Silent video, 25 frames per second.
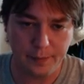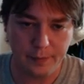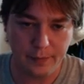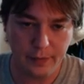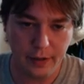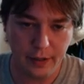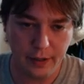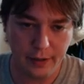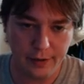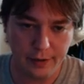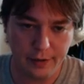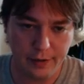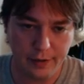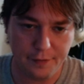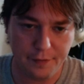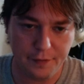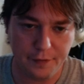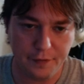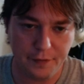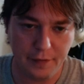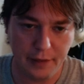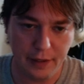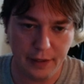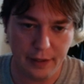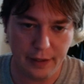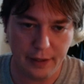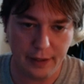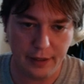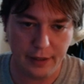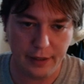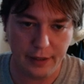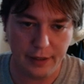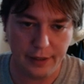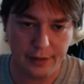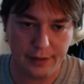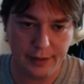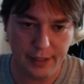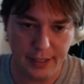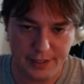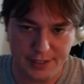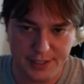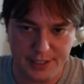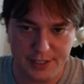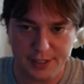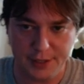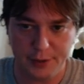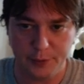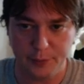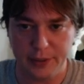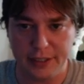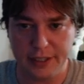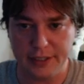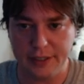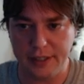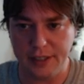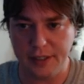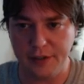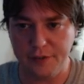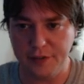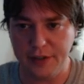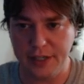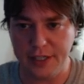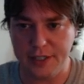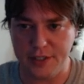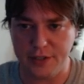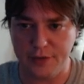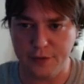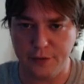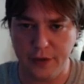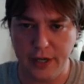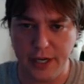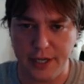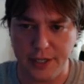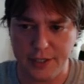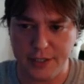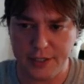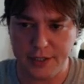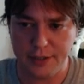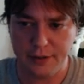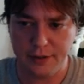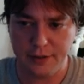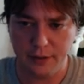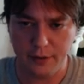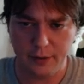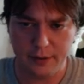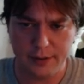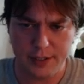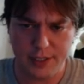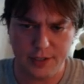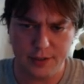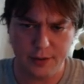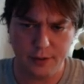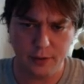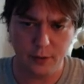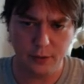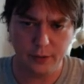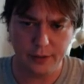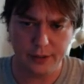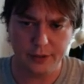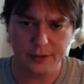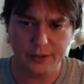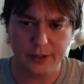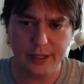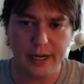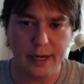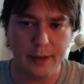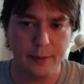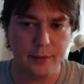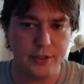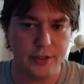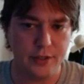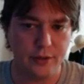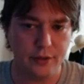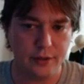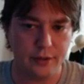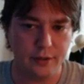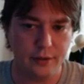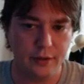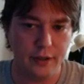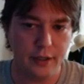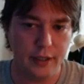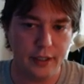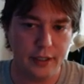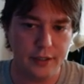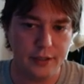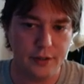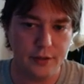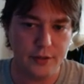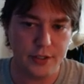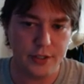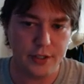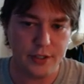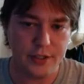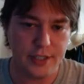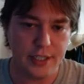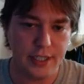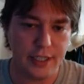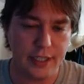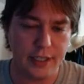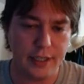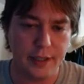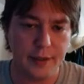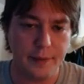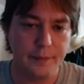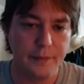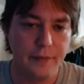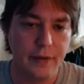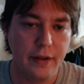knight c3 in the advanced French, or at least earlier than I was used to seeing it.